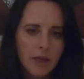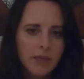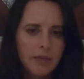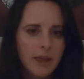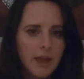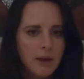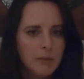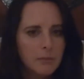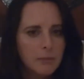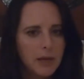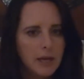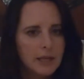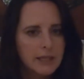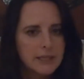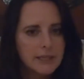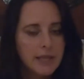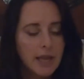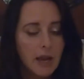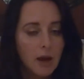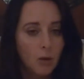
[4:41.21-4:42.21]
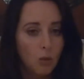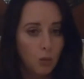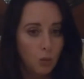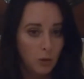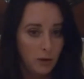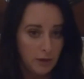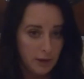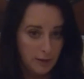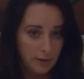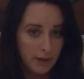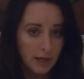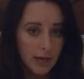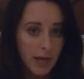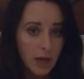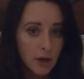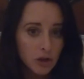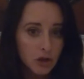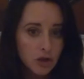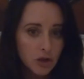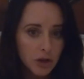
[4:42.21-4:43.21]
that means that within the
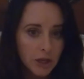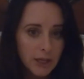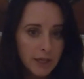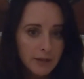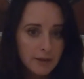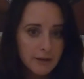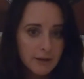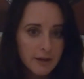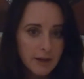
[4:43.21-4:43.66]
country,